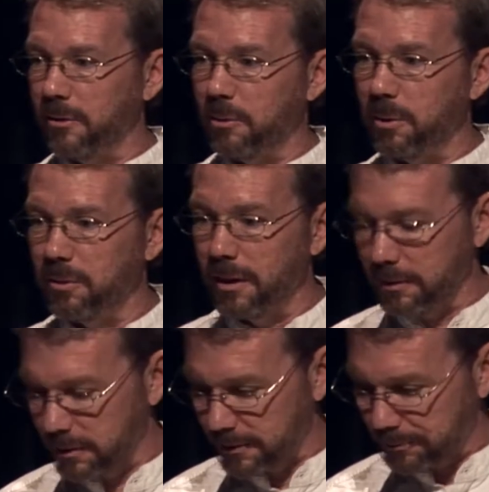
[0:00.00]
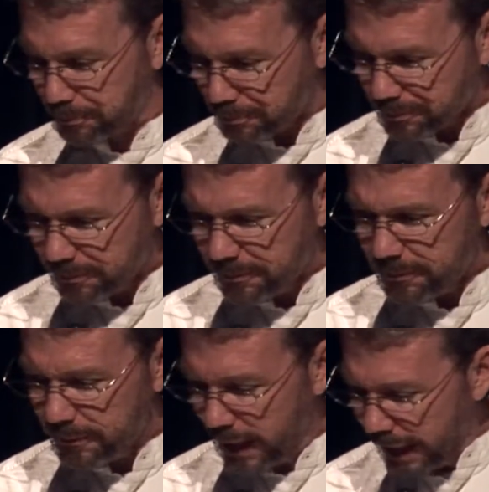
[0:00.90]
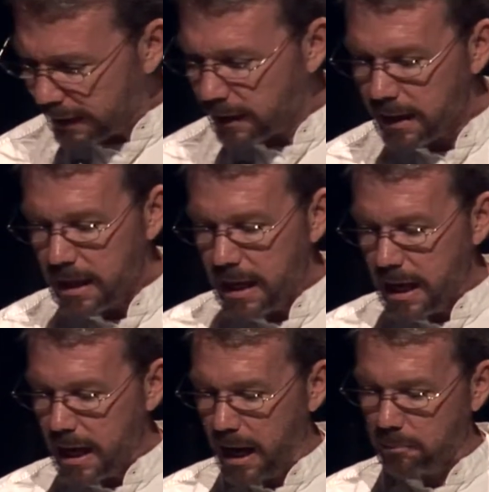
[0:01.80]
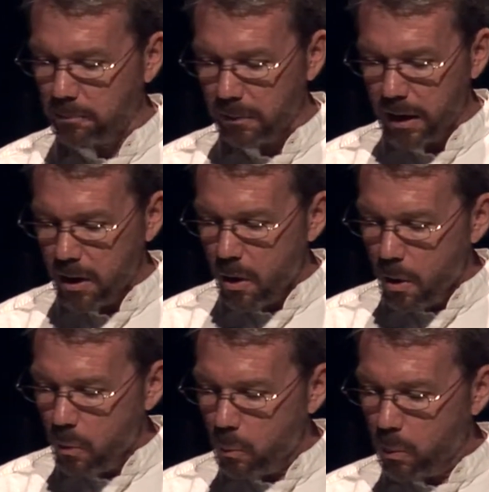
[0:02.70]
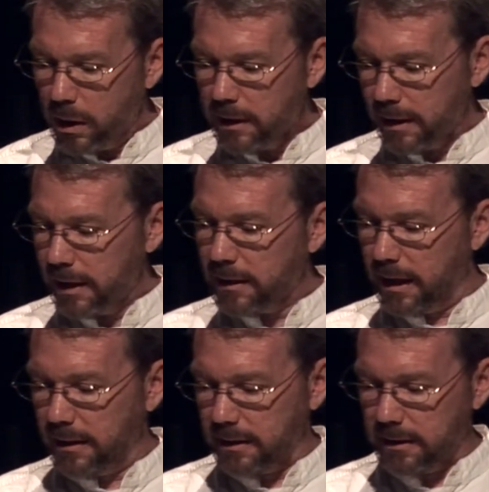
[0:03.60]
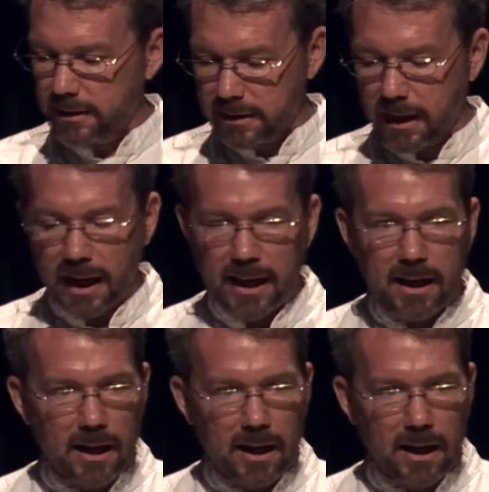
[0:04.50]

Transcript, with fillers: as a result. And um, one thing that I, I,